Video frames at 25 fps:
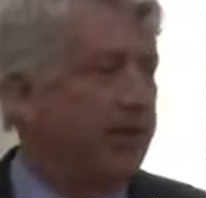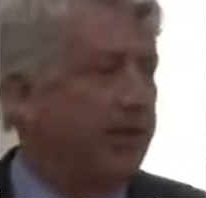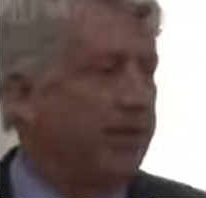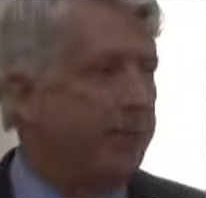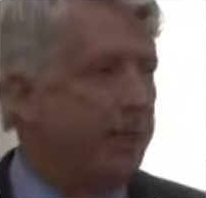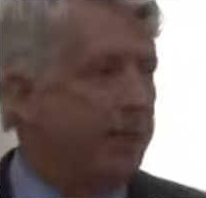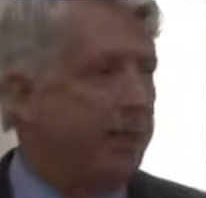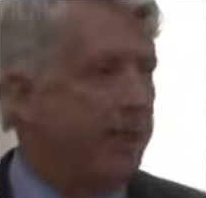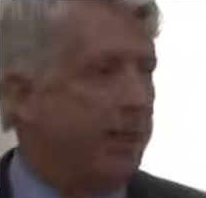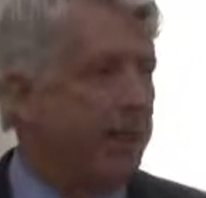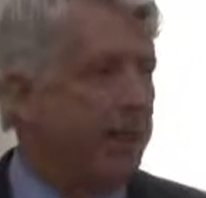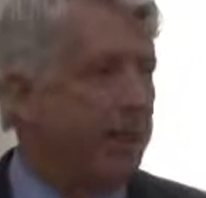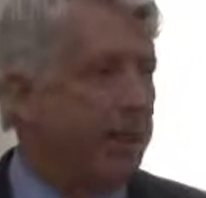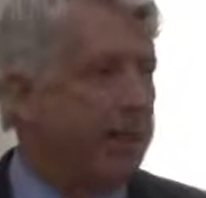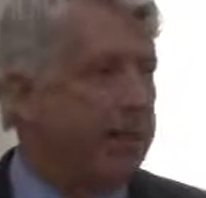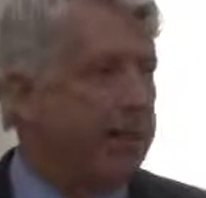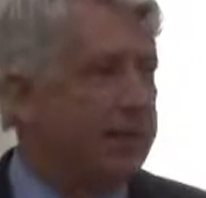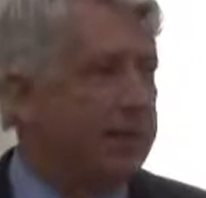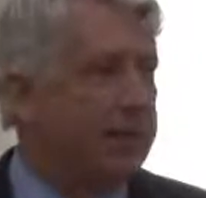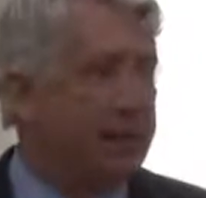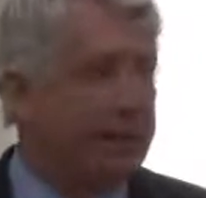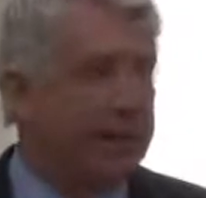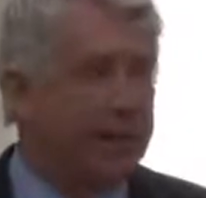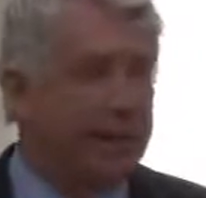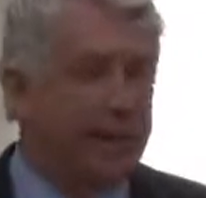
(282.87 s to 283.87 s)
from
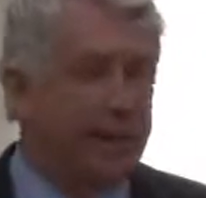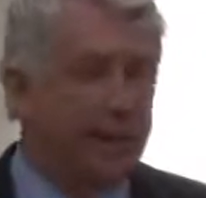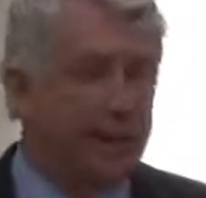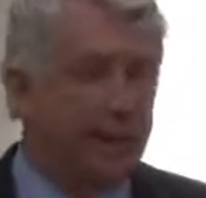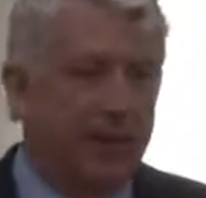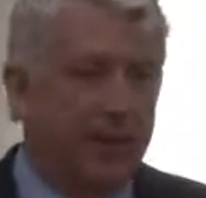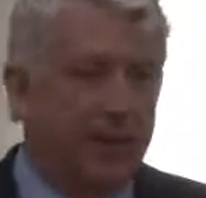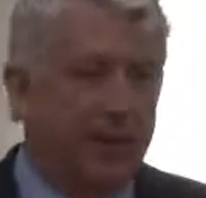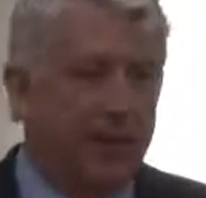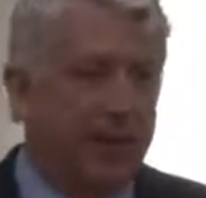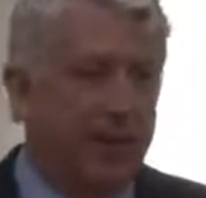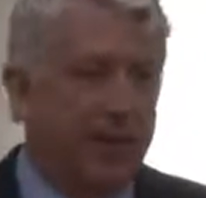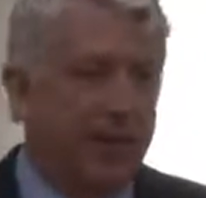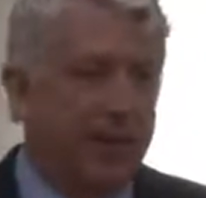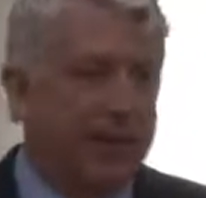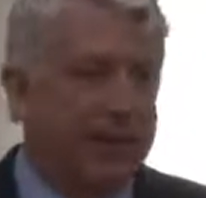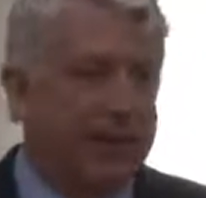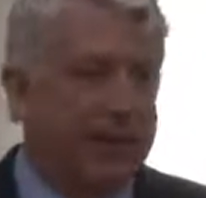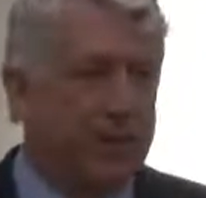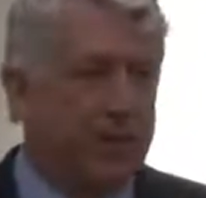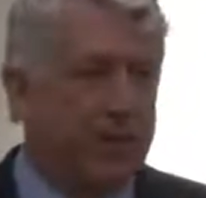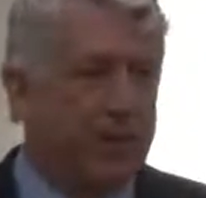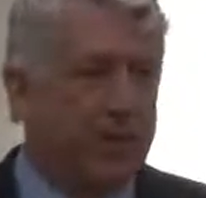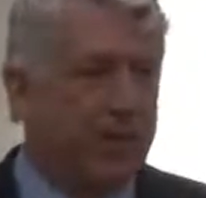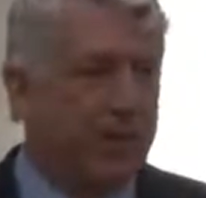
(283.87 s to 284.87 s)
Arlington, who
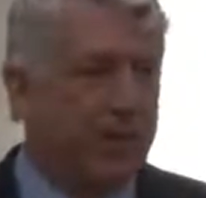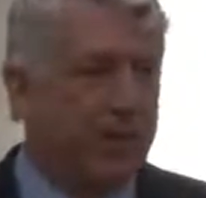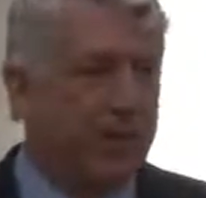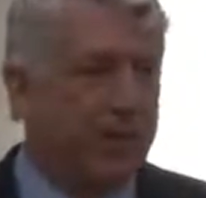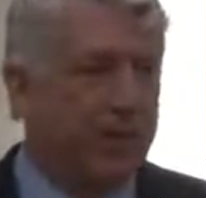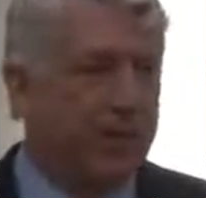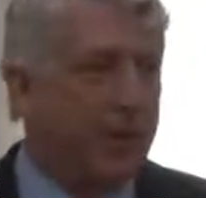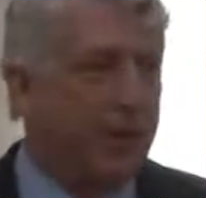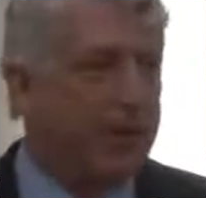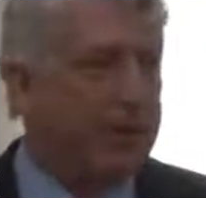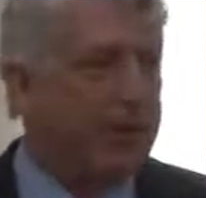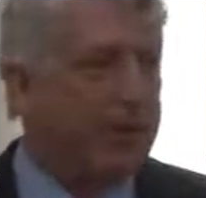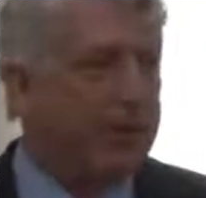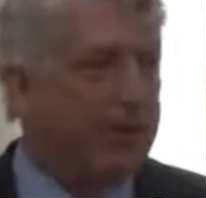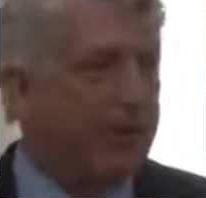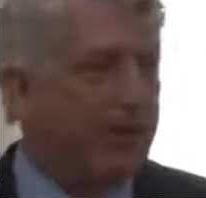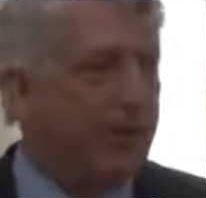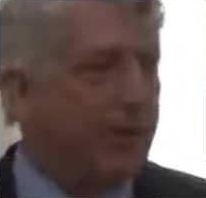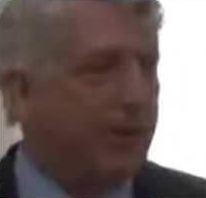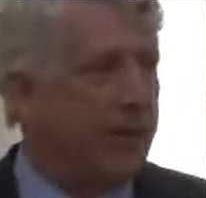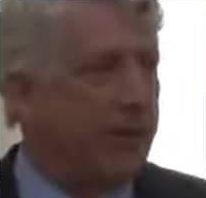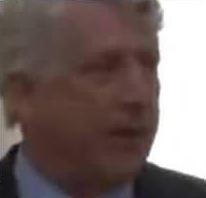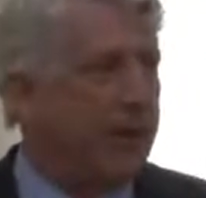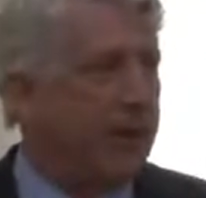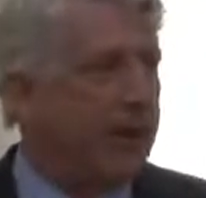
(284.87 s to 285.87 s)
is a brilliant
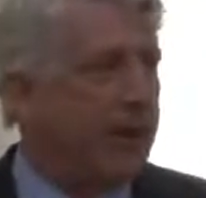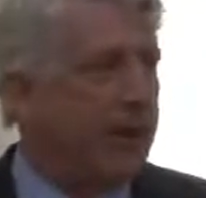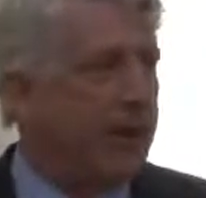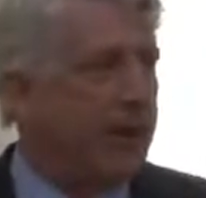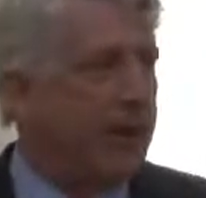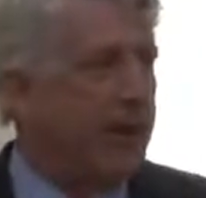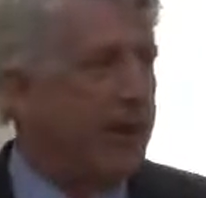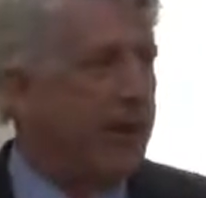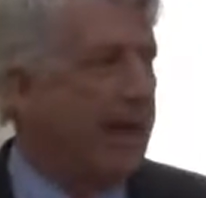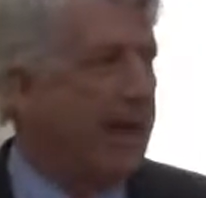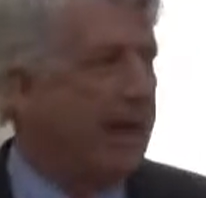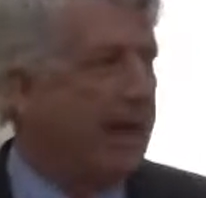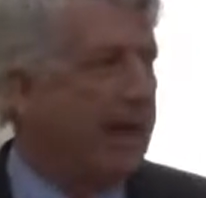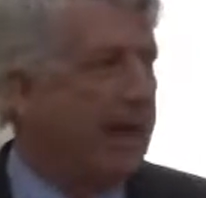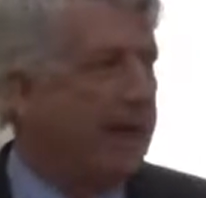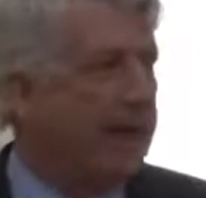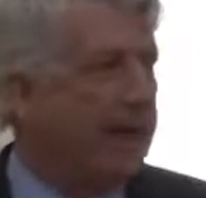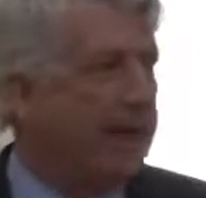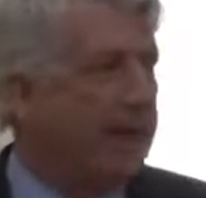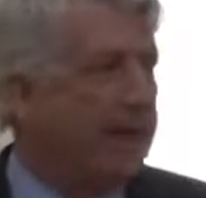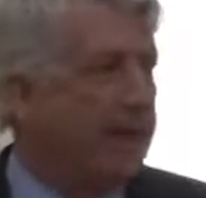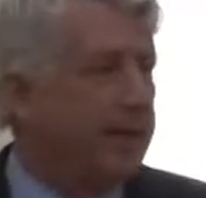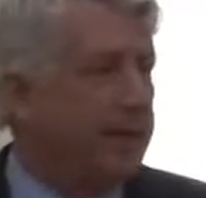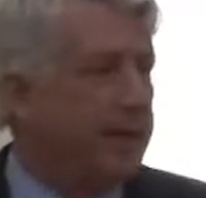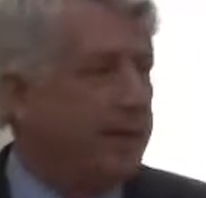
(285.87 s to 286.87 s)
lawyer
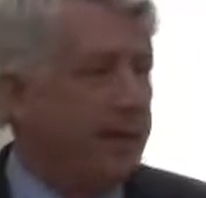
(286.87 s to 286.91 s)
and